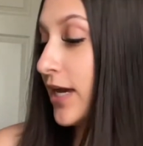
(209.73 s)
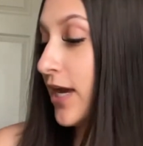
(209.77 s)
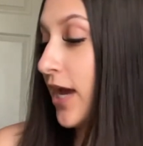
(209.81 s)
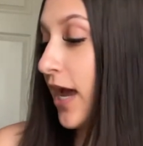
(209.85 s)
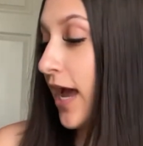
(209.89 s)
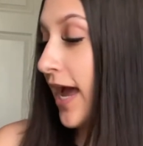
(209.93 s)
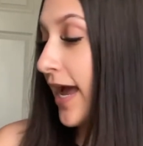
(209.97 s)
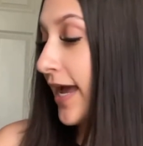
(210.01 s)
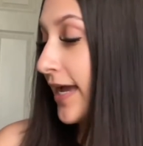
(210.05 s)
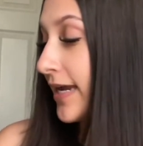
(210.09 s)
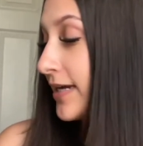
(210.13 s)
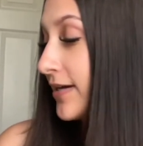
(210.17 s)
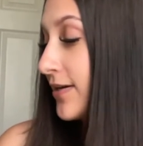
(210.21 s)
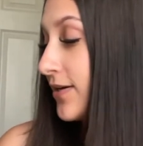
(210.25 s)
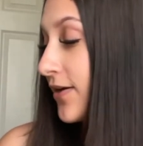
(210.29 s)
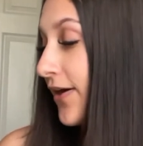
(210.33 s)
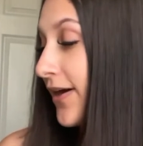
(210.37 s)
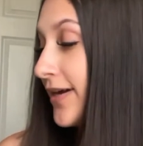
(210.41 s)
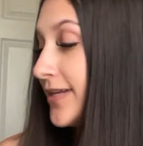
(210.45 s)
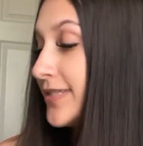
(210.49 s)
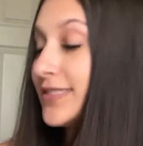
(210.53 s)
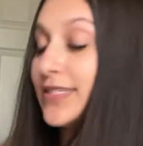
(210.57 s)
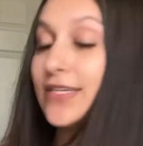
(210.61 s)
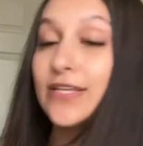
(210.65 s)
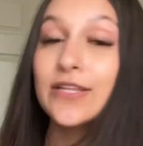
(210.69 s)
I got
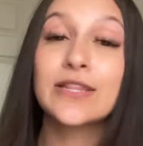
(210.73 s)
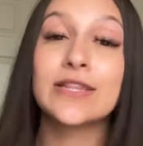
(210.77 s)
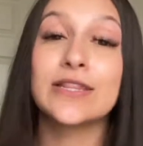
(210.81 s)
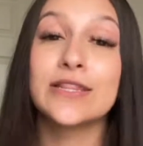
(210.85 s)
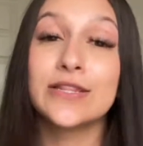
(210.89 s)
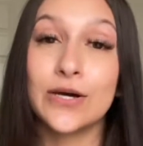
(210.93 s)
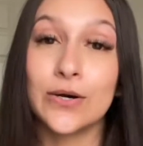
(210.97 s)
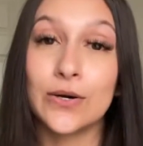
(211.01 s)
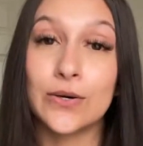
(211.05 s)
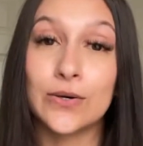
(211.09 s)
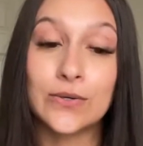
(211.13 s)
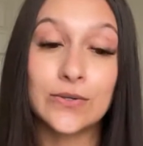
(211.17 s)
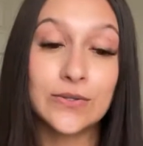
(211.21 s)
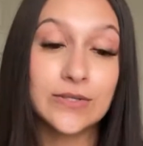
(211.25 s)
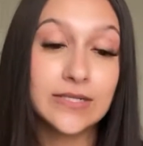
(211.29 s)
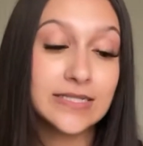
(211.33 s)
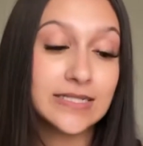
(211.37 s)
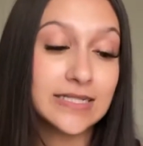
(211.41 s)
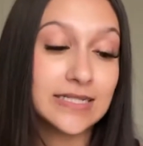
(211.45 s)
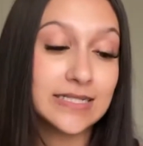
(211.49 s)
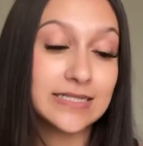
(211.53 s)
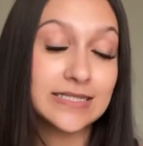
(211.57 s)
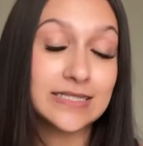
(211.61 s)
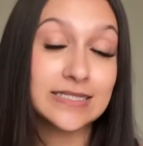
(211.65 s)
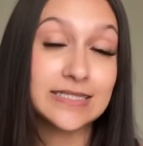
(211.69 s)
those.
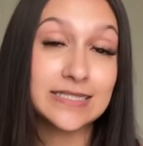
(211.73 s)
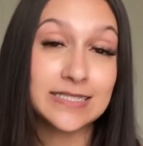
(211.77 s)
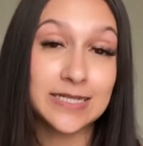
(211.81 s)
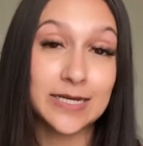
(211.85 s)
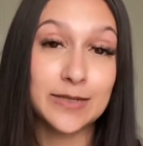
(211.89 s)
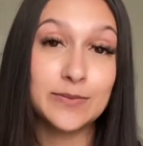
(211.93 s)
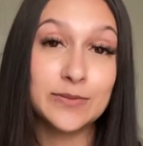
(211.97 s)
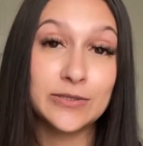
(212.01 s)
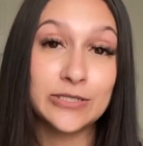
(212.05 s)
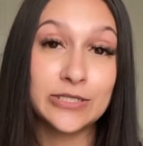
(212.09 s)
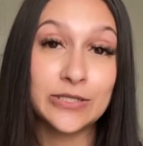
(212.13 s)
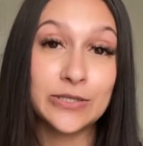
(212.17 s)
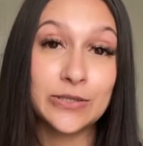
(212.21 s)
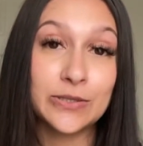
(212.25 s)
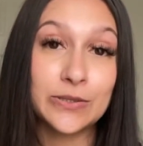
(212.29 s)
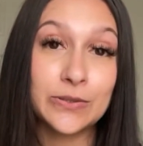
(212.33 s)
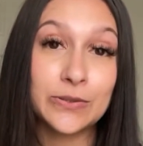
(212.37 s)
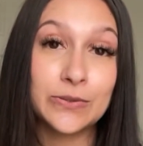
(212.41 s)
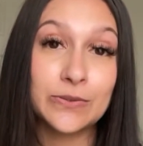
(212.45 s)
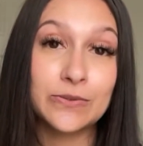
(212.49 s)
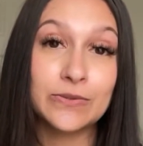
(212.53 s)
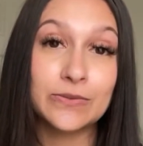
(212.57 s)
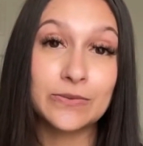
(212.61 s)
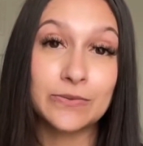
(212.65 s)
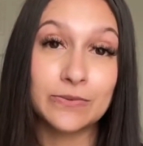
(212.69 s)
Tip
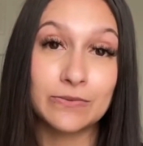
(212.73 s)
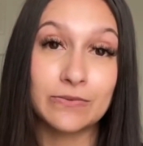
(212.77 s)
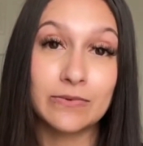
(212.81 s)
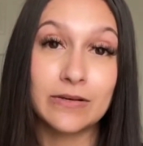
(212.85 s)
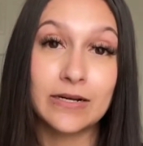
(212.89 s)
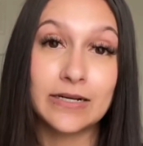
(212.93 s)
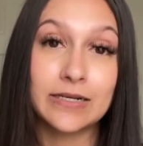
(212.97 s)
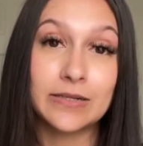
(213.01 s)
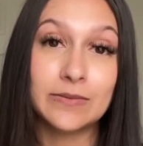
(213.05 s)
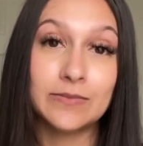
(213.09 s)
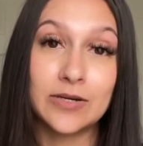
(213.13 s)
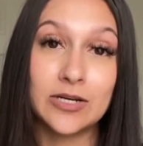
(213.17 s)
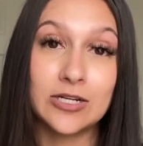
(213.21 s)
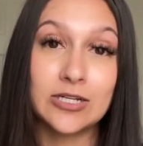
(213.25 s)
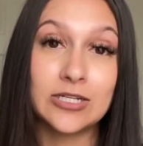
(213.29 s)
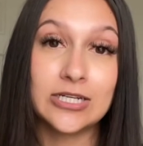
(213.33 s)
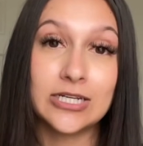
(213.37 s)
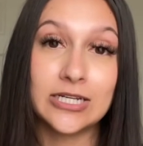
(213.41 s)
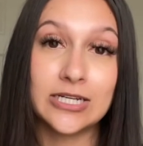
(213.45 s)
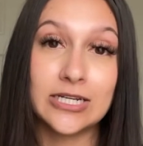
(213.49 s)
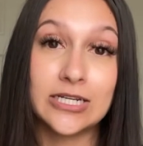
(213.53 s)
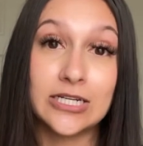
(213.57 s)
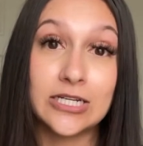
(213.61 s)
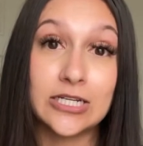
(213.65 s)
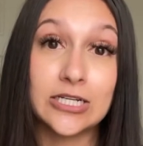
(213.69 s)
2, recommend
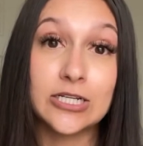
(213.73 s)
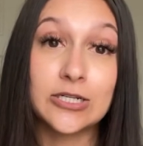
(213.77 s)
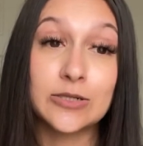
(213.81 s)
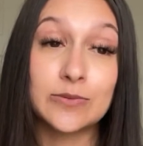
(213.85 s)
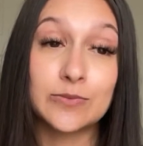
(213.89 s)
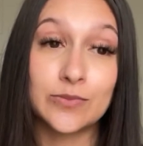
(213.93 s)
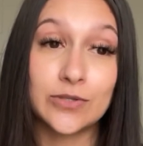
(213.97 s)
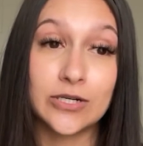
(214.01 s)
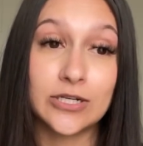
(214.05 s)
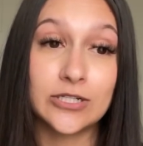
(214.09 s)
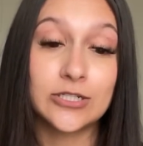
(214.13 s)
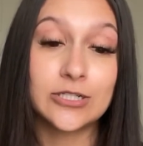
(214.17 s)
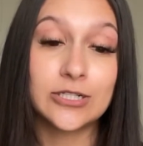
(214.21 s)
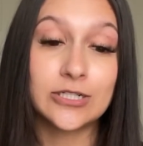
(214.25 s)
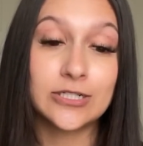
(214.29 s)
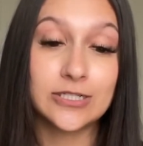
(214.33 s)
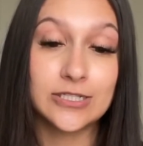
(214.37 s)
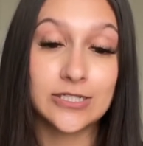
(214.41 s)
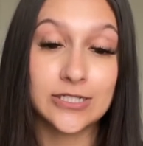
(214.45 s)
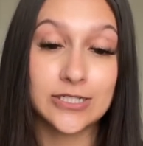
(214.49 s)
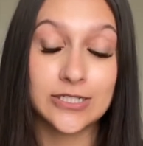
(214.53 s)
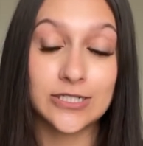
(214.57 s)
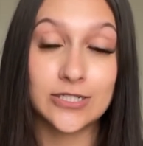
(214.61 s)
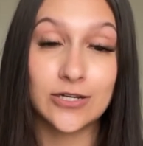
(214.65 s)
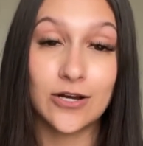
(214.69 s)
getting compression
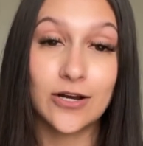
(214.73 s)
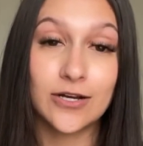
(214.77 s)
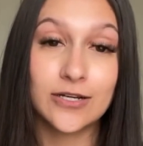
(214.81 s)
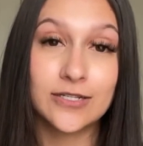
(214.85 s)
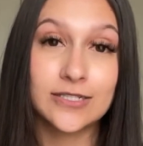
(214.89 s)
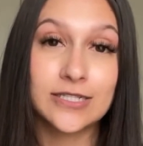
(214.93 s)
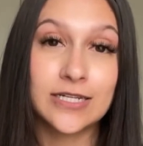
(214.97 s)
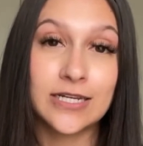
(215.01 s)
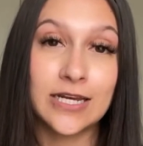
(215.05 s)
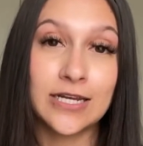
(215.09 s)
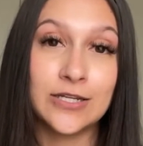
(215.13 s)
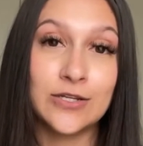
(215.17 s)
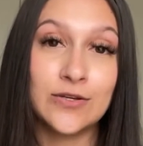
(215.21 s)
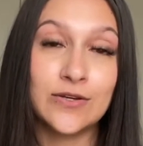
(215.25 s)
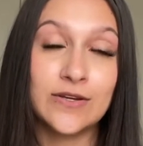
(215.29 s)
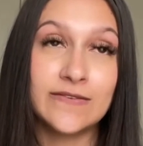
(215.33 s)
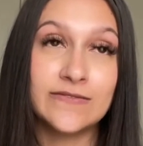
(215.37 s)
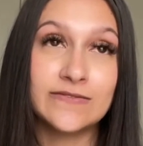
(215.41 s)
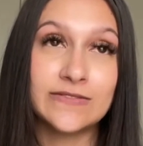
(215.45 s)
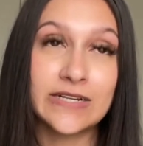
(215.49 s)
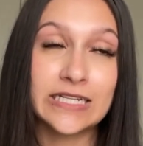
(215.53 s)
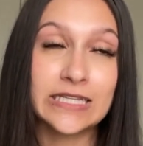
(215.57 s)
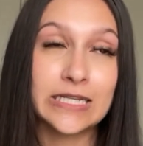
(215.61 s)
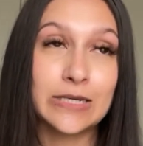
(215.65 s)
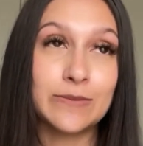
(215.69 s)
socks, and you can
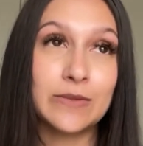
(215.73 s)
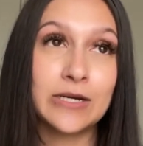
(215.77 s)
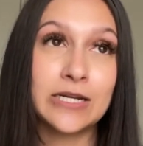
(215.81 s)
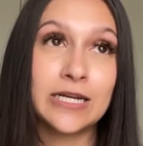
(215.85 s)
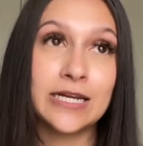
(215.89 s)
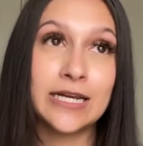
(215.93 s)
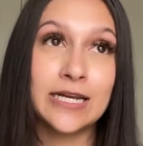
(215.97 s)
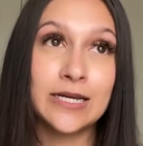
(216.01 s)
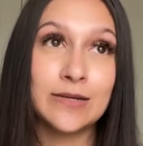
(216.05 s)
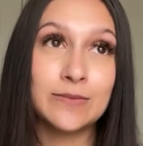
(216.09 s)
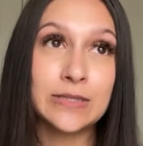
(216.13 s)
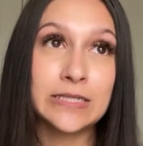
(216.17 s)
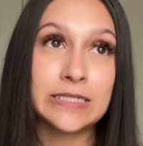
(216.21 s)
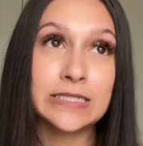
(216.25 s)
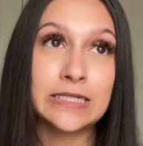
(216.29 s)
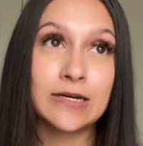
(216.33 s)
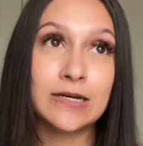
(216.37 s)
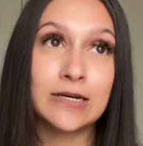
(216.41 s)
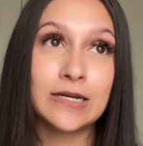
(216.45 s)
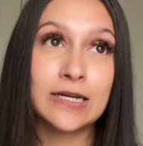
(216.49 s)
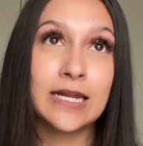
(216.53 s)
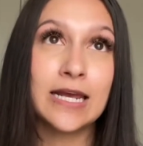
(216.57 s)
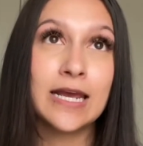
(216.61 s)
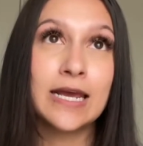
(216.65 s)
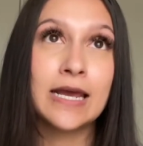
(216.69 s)
find them on
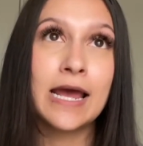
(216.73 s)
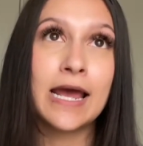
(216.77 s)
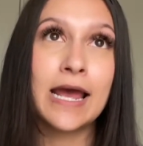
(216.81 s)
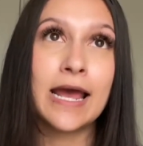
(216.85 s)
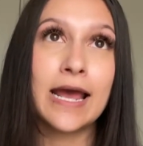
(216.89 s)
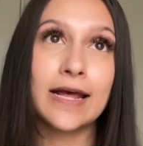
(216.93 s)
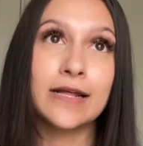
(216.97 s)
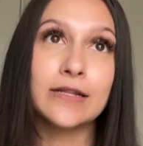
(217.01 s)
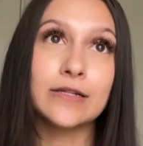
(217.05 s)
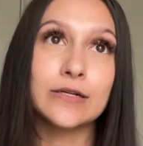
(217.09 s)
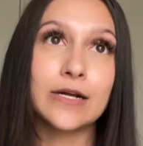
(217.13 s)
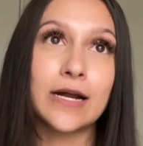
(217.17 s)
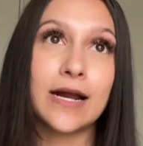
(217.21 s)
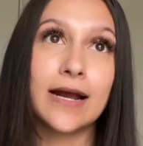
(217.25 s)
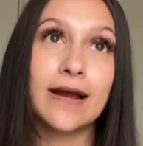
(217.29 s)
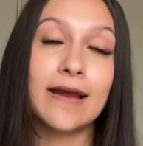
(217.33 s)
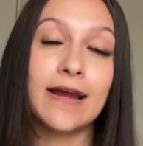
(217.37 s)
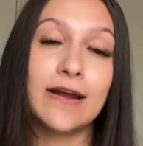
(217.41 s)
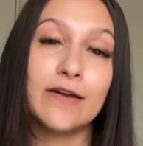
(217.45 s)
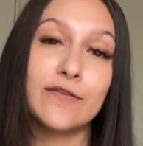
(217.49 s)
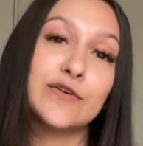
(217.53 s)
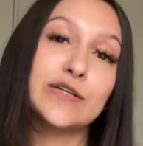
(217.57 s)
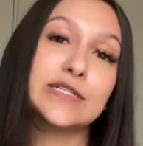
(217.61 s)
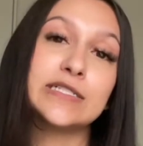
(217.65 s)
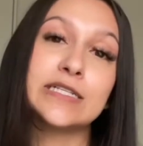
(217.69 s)
Amazon, and they're at
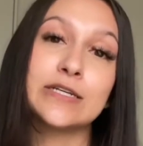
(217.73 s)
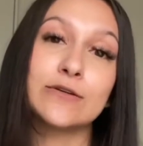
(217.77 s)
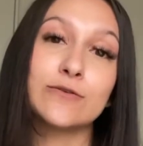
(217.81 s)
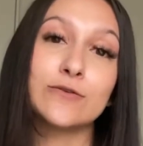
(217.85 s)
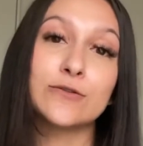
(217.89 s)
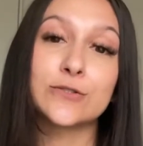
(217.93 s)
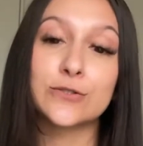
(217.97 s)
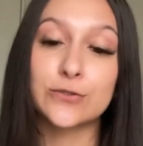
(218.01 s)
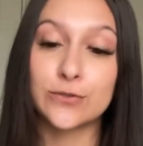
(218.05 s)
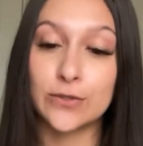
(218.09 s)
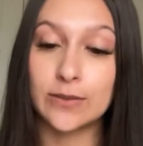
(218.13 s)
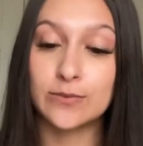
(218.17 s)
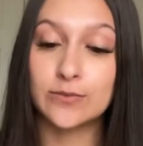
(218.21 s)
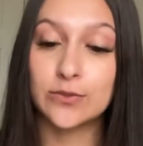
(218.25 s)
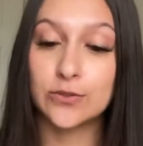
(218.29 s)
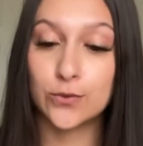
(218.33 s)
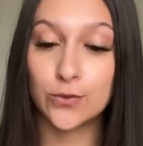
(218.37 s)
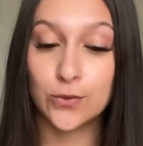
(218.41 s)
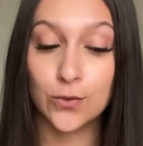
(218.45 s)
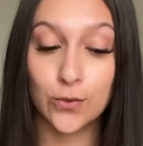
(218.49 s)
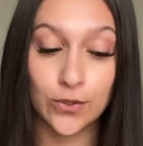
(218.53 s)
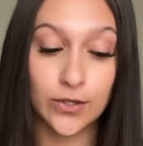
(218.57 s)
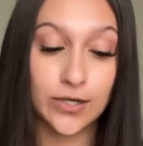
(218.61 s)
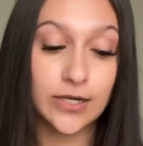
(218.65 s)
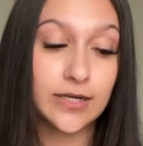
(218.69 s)
every single scrub
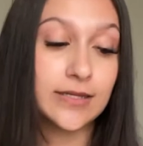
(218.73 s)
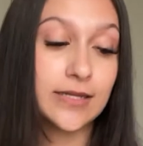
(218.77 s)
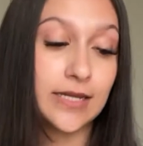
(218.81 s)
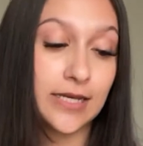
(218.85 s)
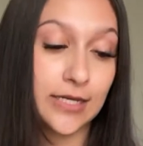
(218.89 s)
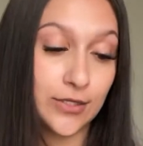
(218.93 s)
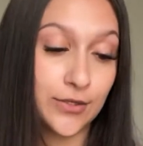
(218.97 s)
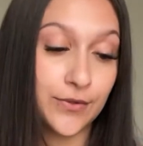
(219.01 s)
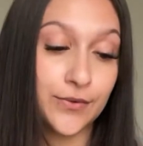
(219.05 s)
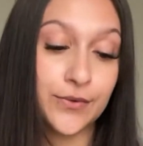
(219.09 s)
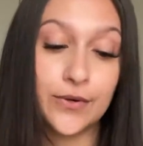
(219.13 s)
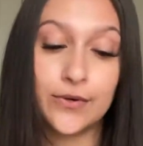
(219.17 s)
store that you go